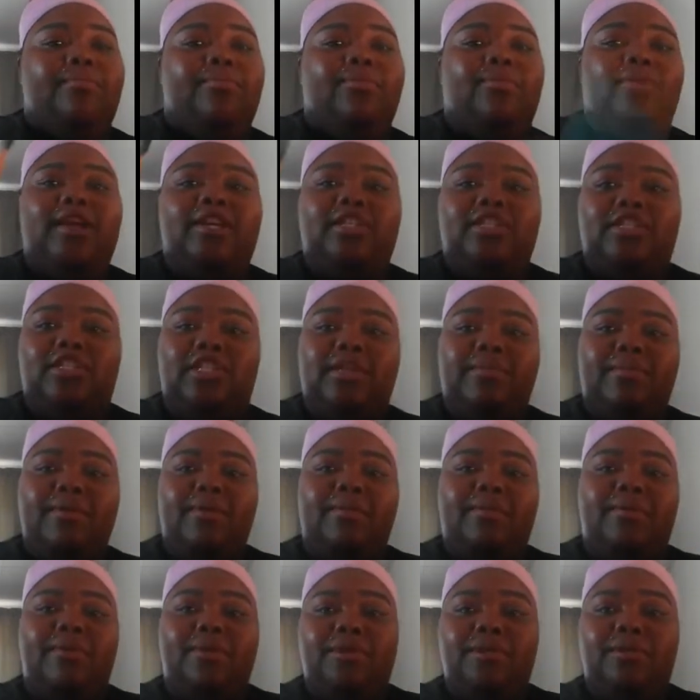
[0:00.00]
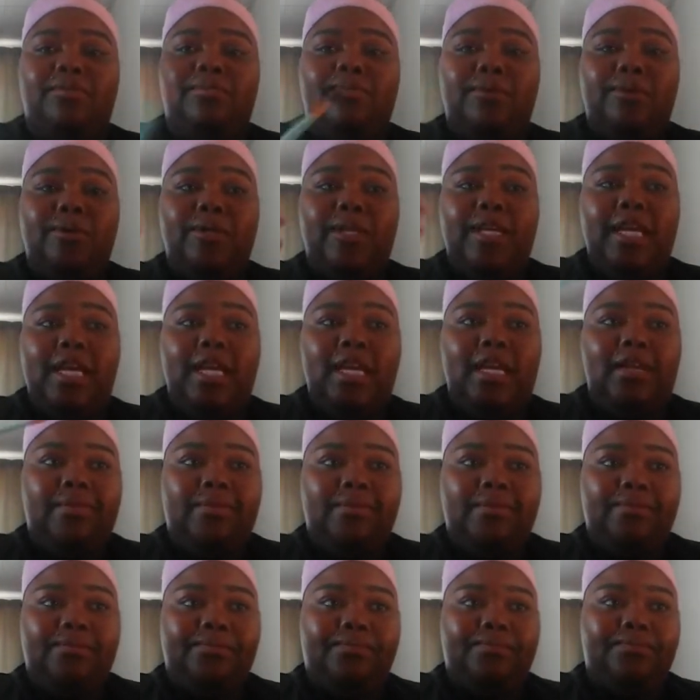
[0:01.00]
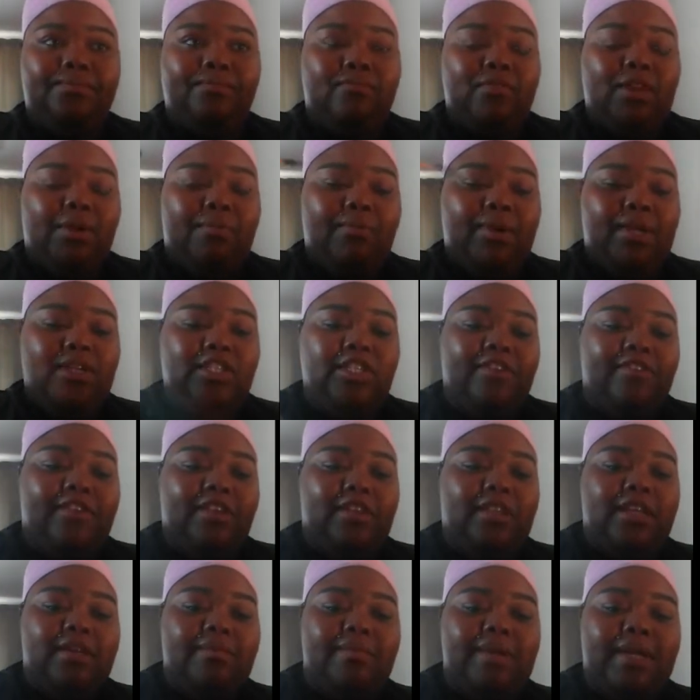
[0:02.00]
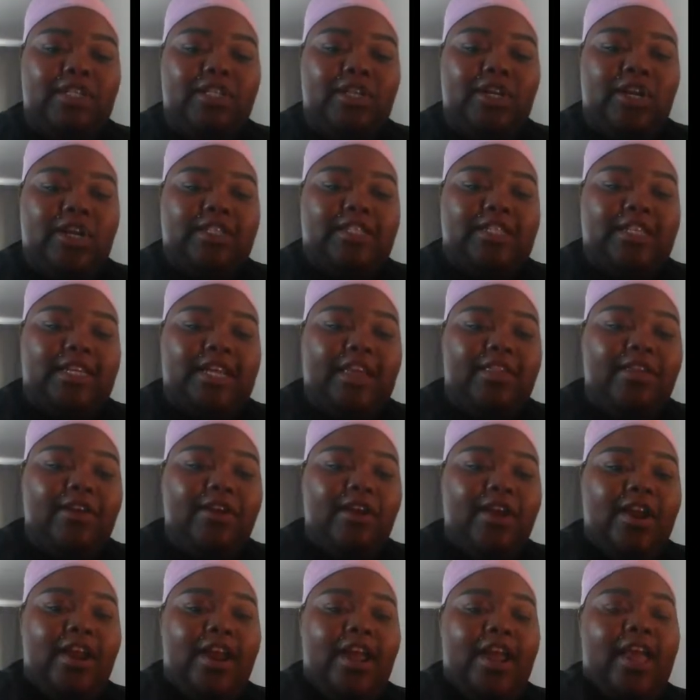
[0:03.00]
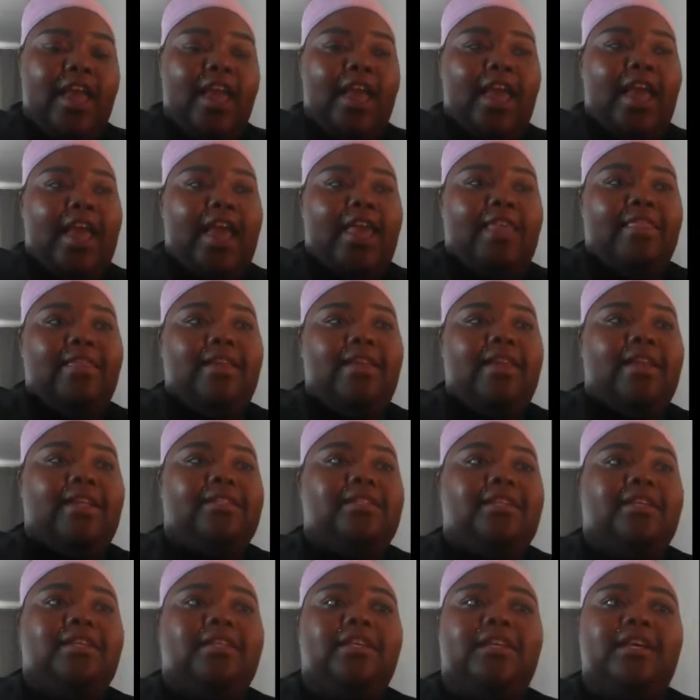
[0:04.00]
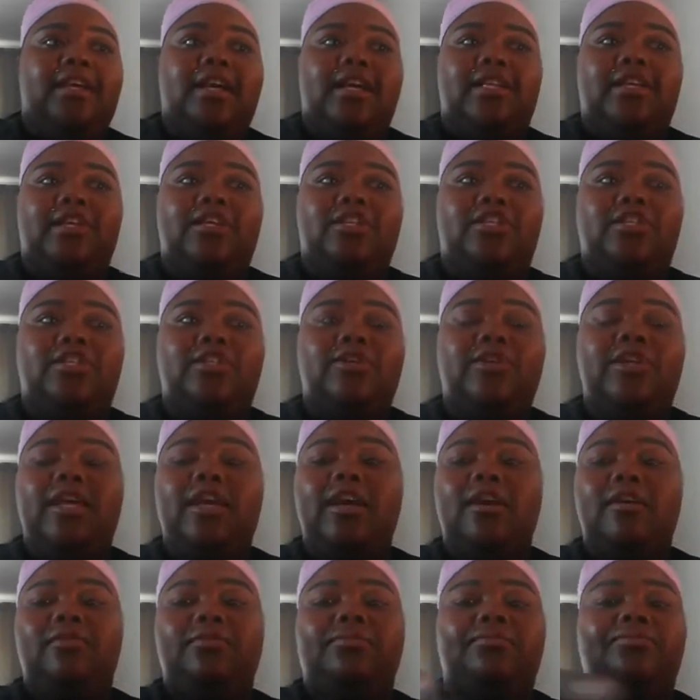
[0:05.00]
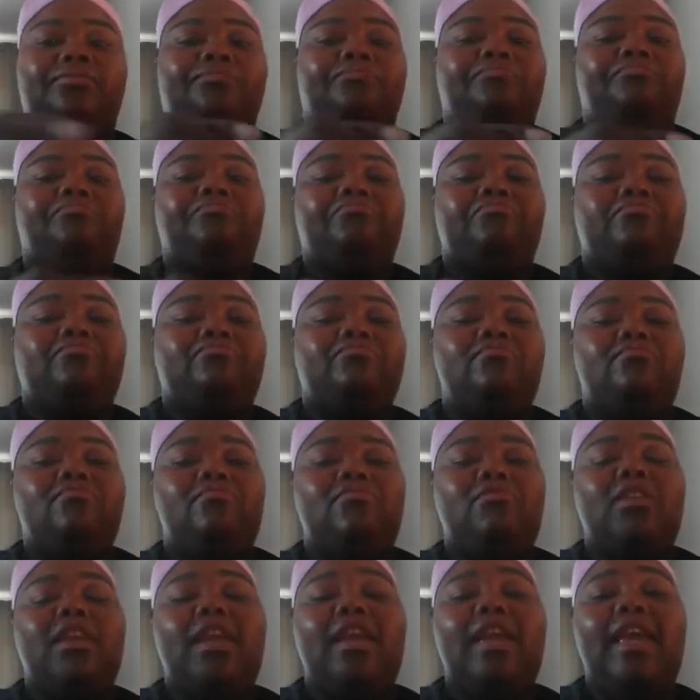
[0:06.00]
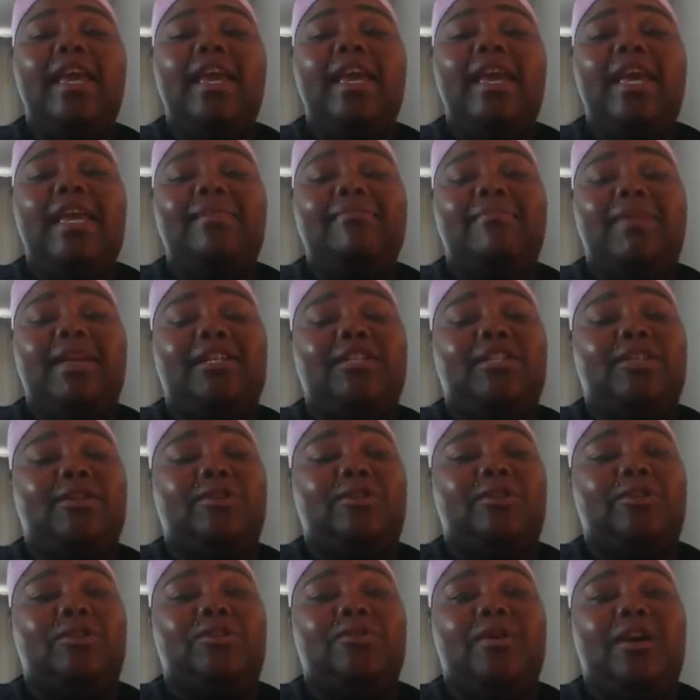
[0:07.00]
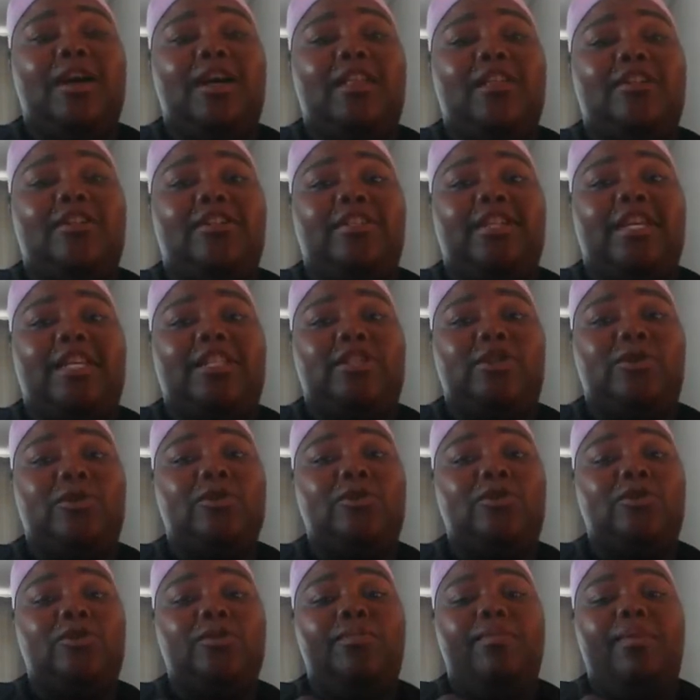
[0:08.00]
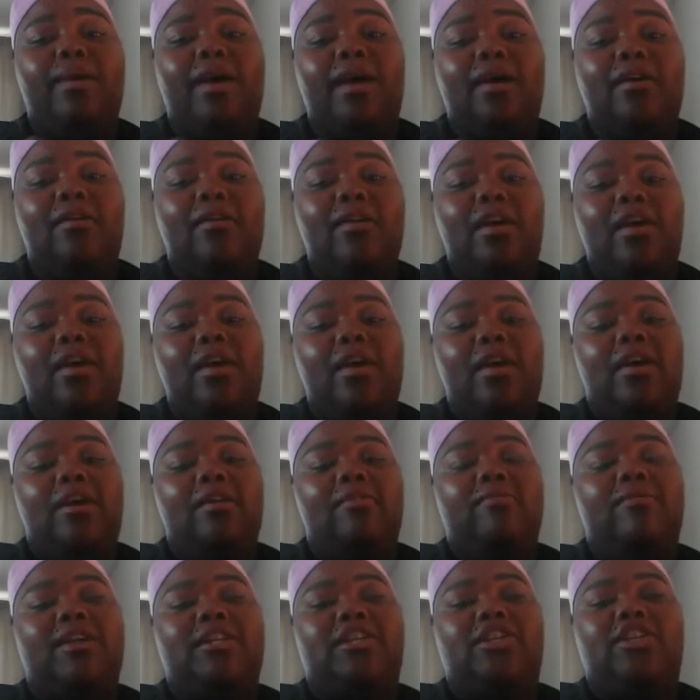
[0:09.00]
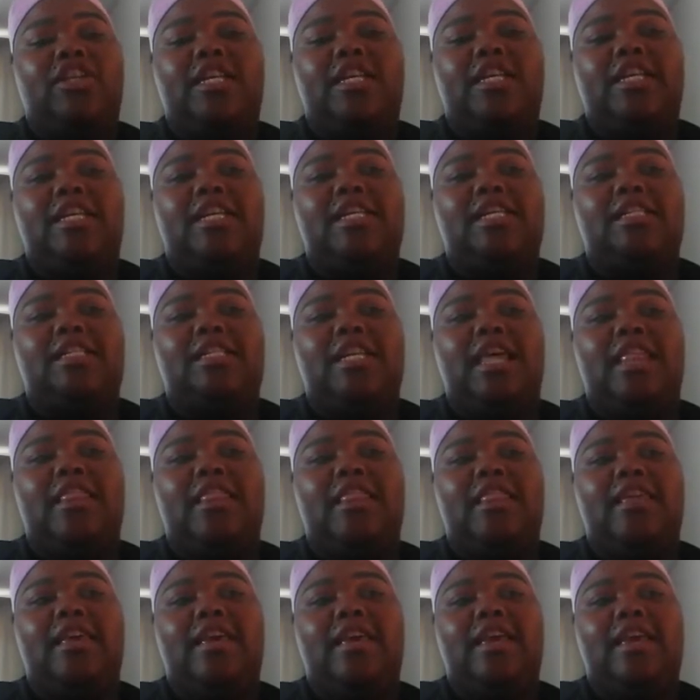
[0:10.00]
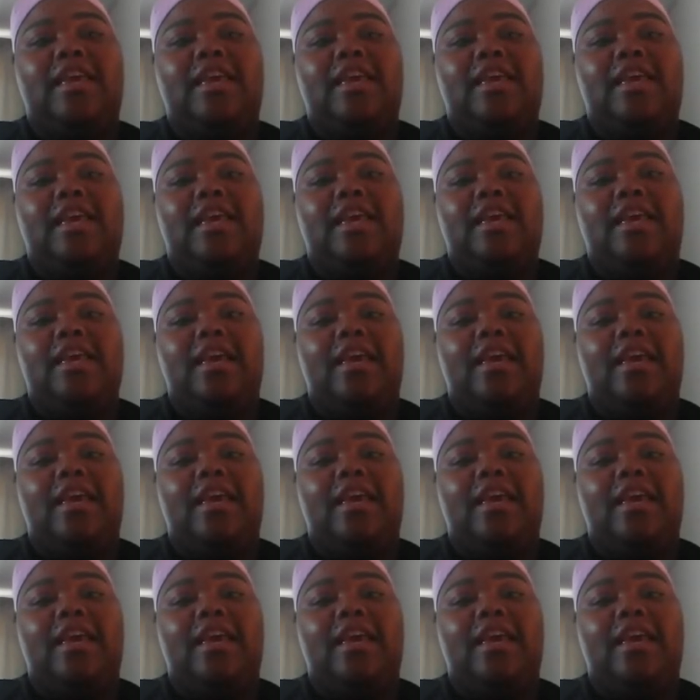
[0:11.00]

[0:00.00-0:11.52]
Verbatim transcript: brushed them in with a spoolie, brush everything, mesh it all together, and then I took the color studio and mixed those two colors I told you about which is the